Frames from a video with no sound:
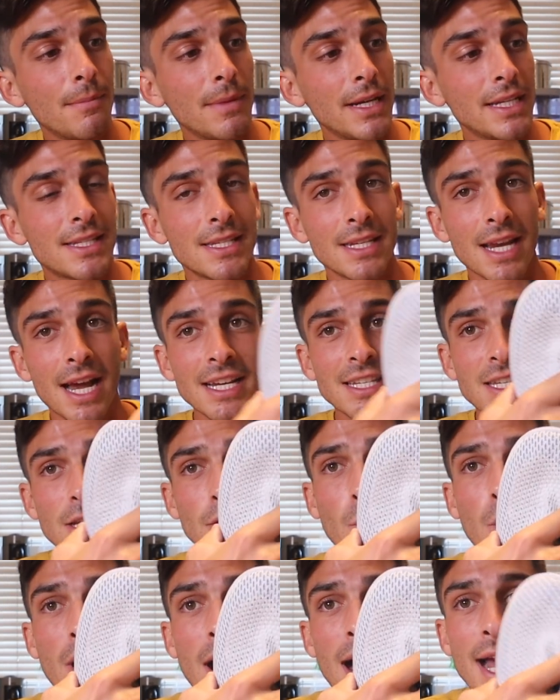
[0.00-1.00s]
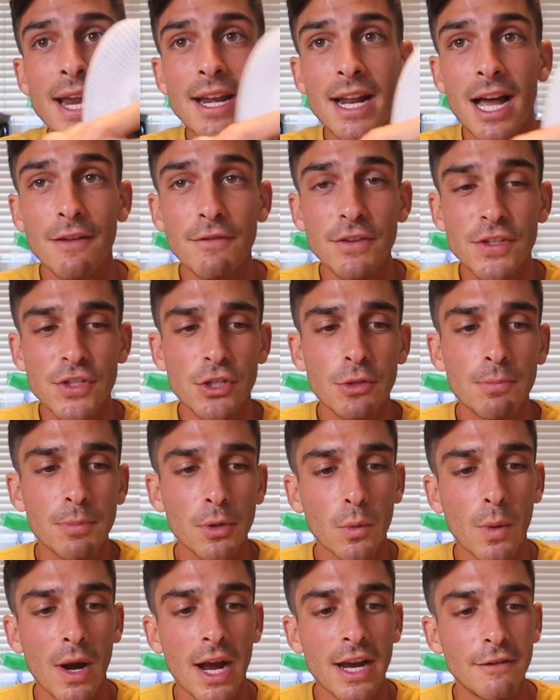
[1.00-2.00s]
It's nice and wide. I have a
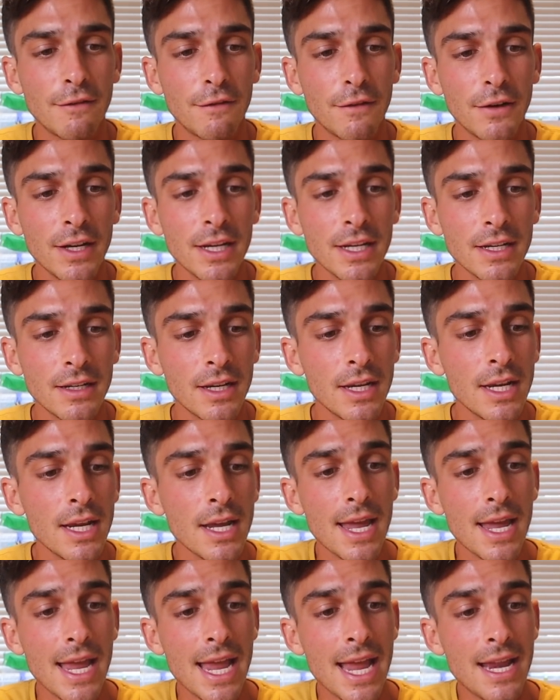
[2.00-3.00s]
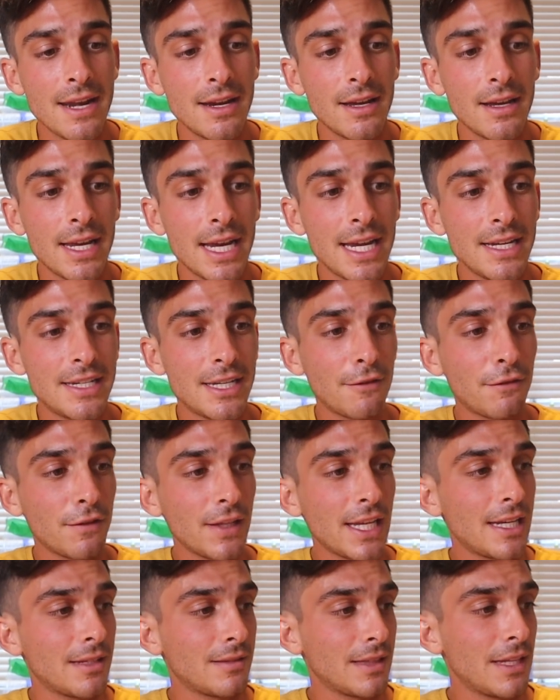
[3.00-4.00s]
super wide foot, and it
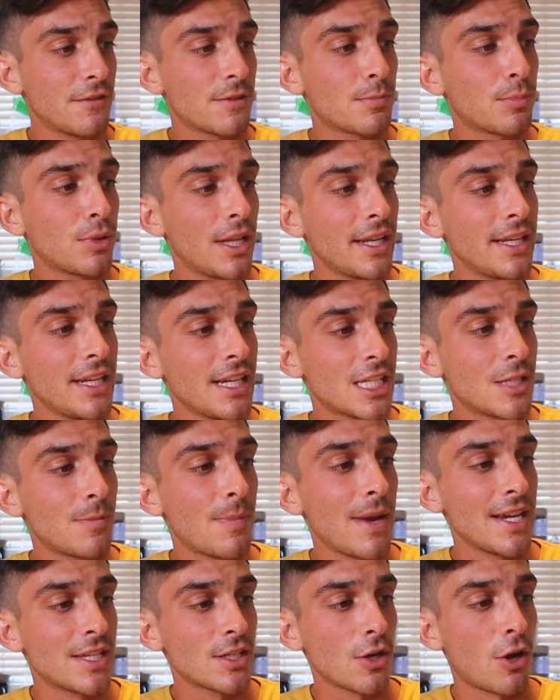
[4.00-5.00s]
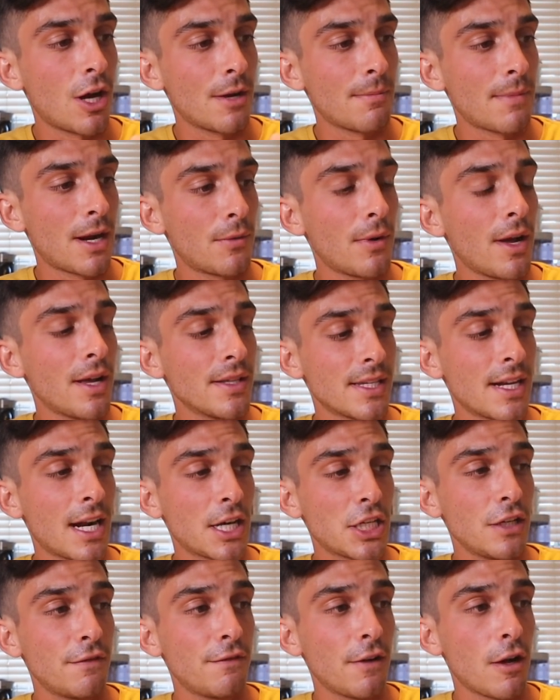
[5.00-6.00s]
definitely leaves plenty of space on my runs. It
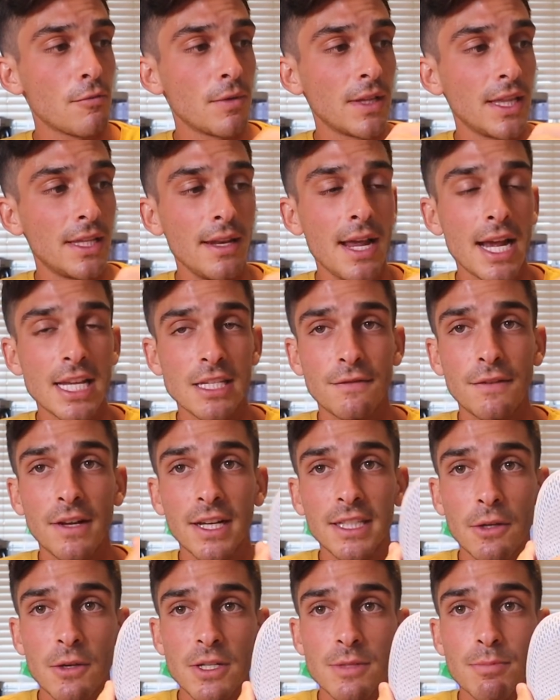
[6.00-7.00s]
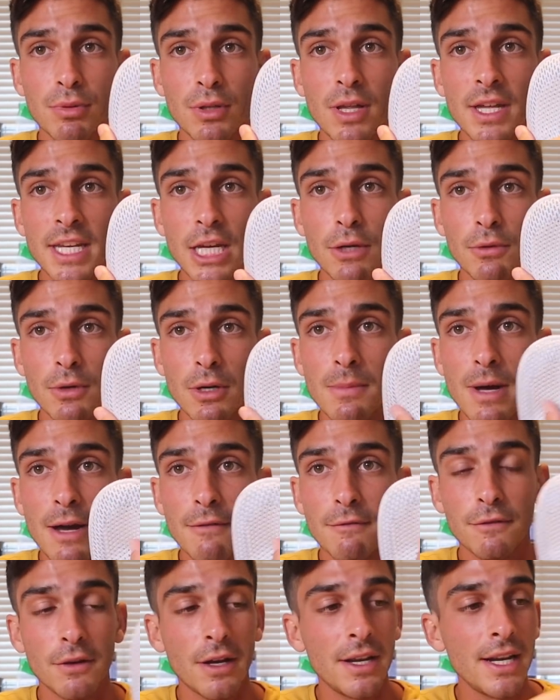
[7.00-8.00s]
actually felt really nice. I felt like there was plenty of room
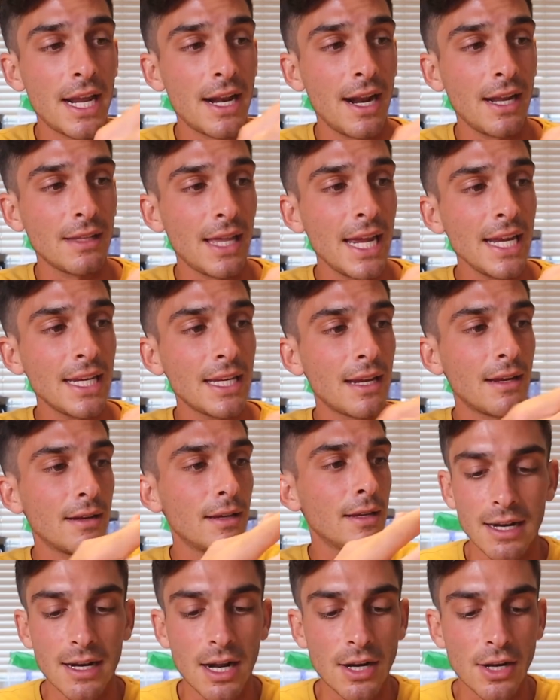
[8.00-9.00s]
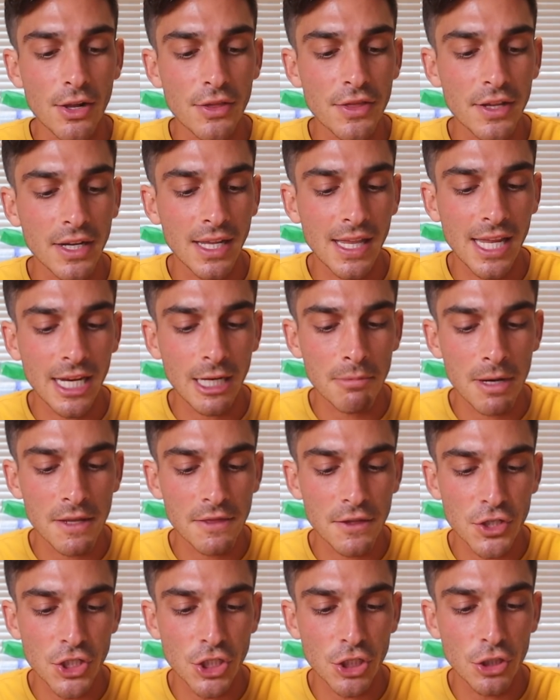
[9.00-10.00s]
up front, and I like it. Another thing I like
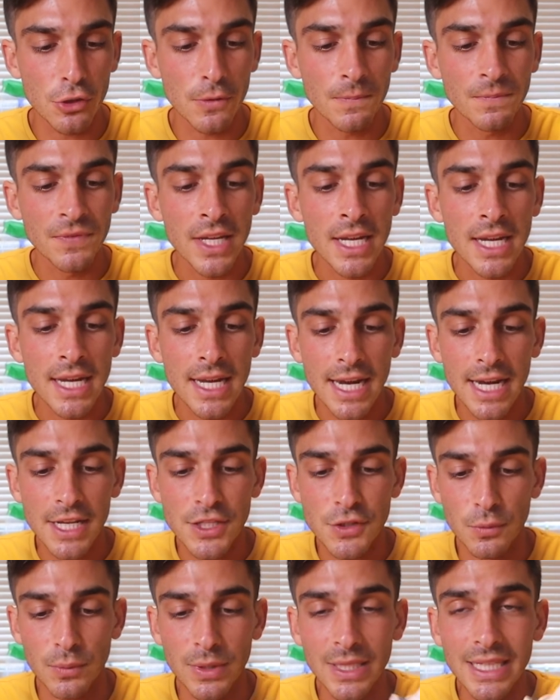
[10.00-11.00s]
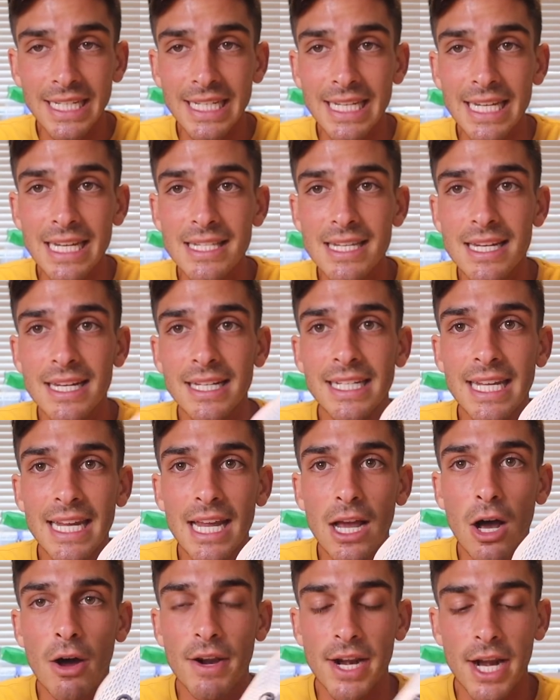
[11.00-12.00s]
about this shoe, it's really easy to
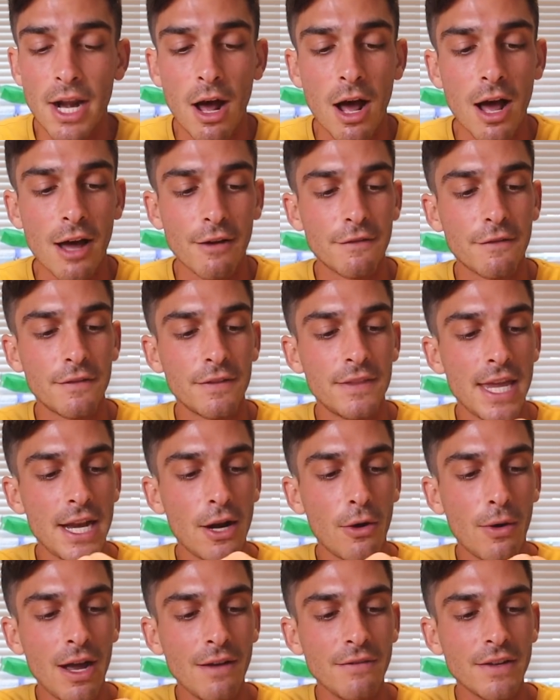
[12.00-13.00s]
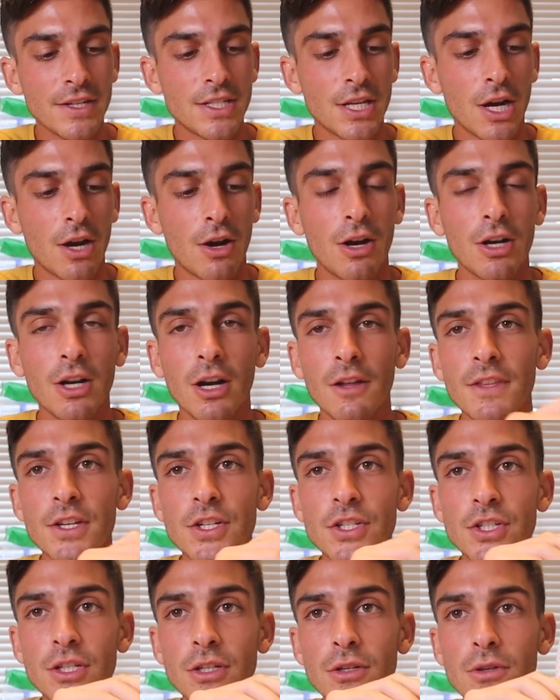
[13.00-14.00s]
get on and off. They don't have a tongue on
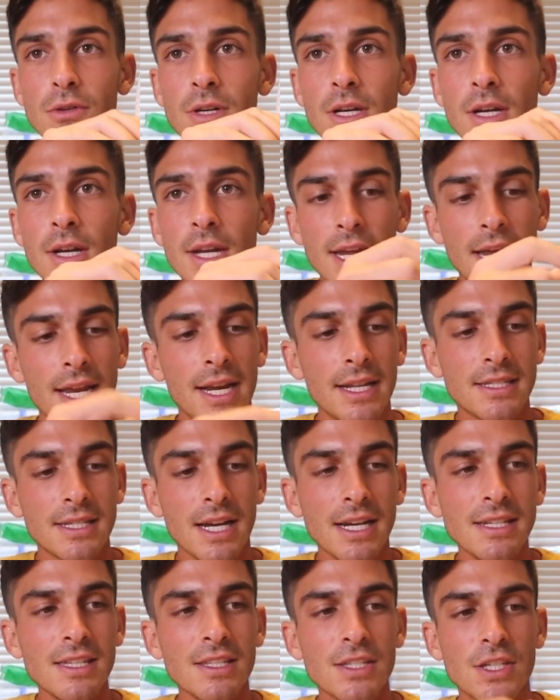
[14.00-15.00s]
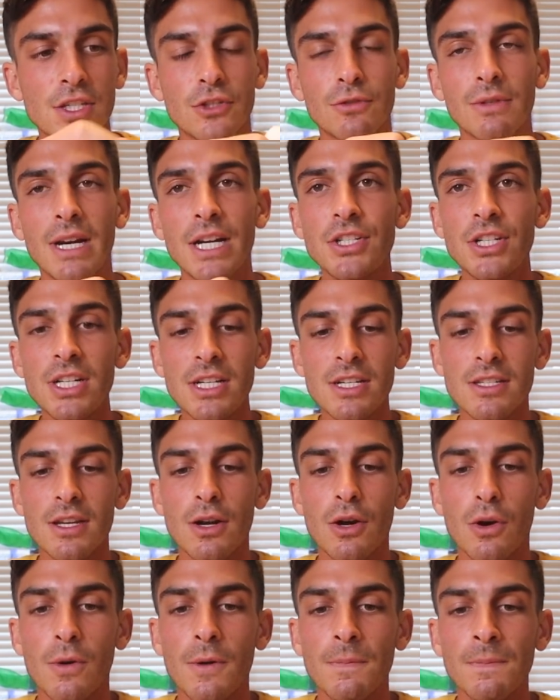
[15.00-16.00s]
the shoe, and it's nice and stretchy,
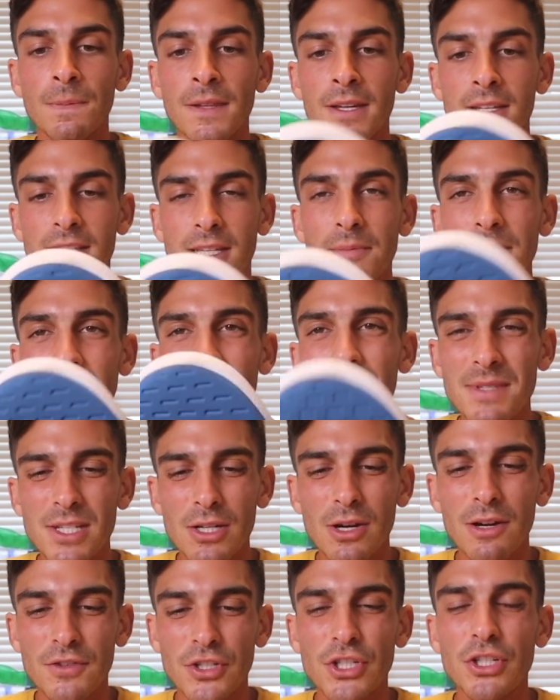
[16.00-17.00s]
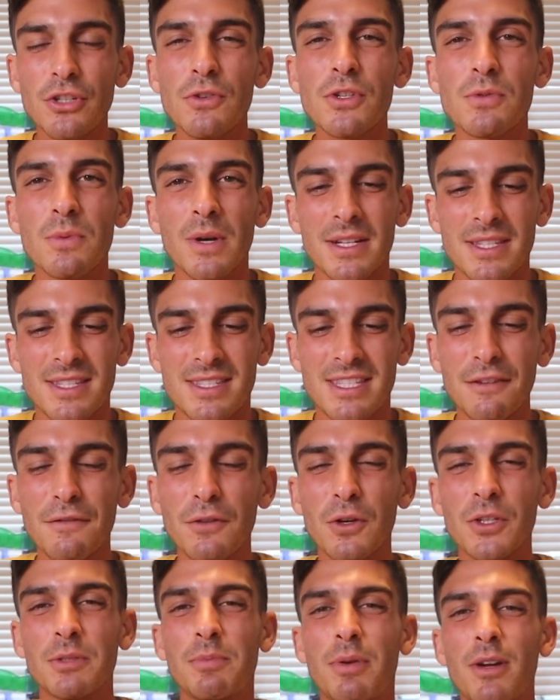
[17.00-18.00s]
so sometimes you have shoes where it's
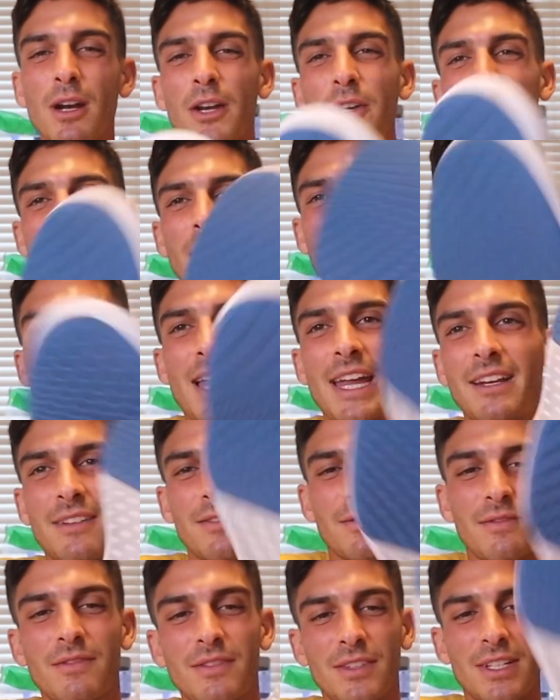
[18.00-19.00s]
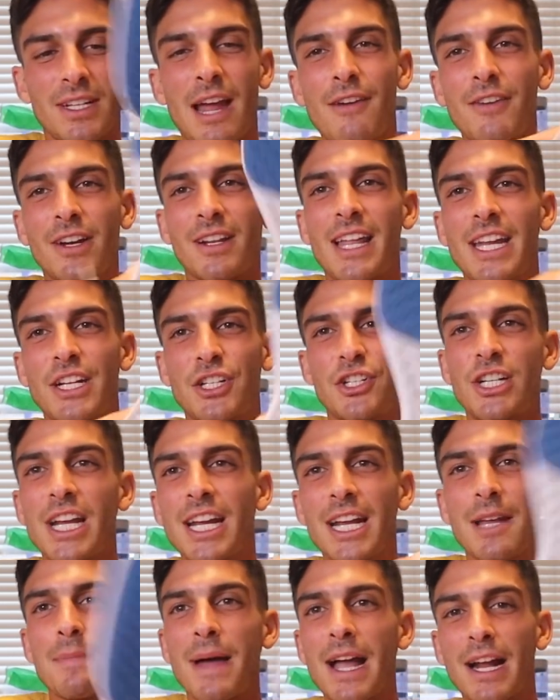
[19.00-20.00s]
difficult to put on. You're kind of like, having to like
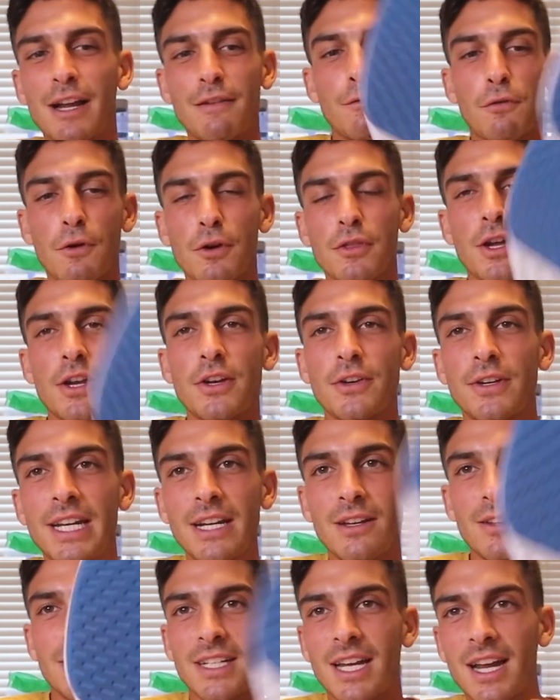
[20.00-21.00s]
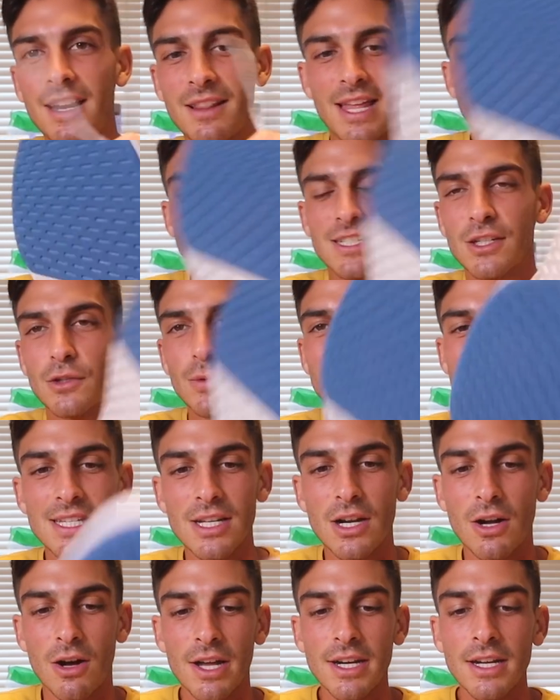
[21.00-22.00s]
shake it back and forth on your heel and kind of like squeeze
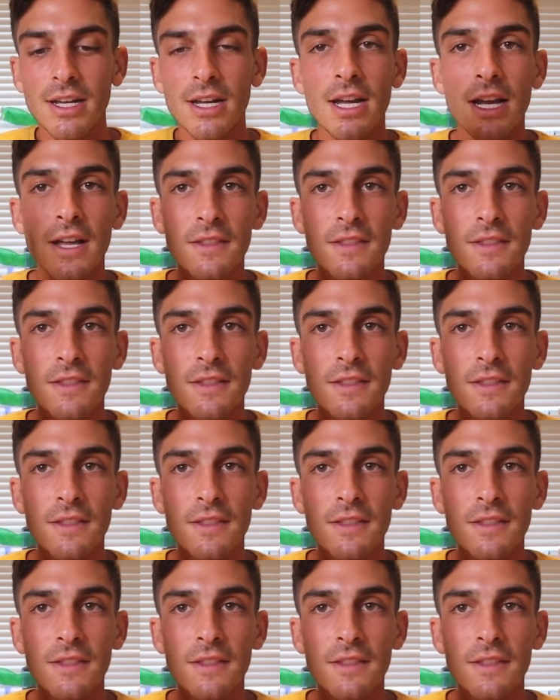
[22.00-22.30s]
it on.